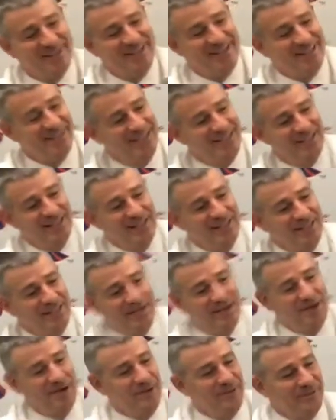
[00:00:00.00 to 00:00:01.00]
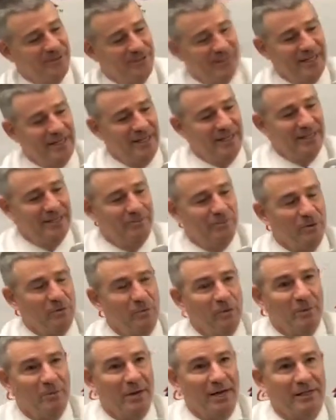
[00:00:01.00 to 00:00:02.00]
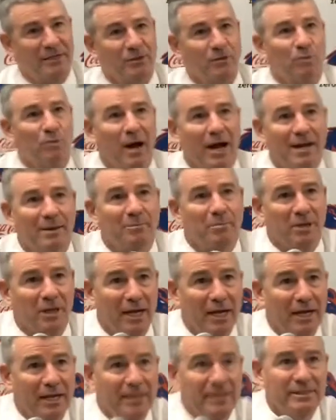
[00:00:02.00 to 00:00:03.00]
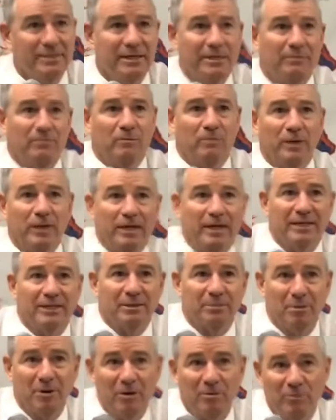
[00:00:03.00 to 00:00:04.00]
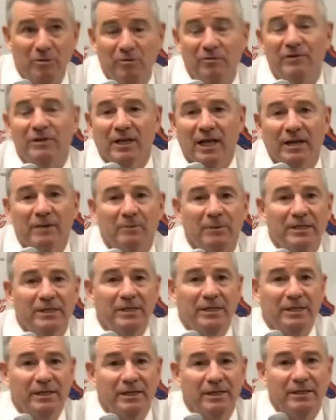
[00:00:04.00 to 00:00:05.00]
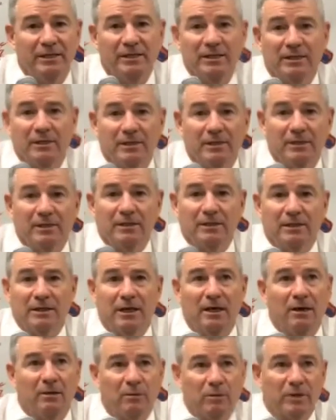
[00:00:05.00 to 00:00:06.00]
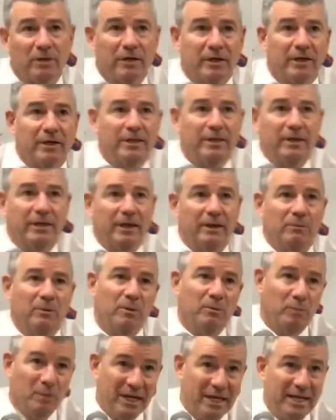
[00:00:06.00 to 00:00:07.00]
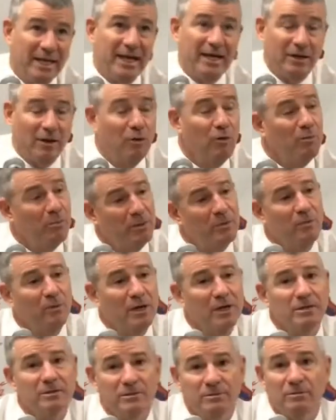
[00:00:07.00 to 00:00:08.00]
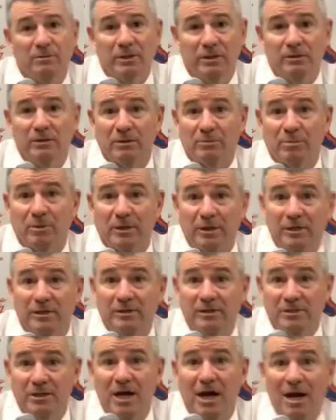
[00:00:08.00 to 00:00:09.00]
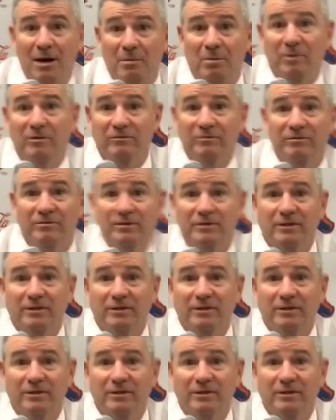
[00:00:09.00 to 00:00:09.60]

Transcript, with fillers: I, no. It, it, when we make the right plays and we get the ball moving like we did, uh, we're gonna, and when we get open ones, we do a pretty good job of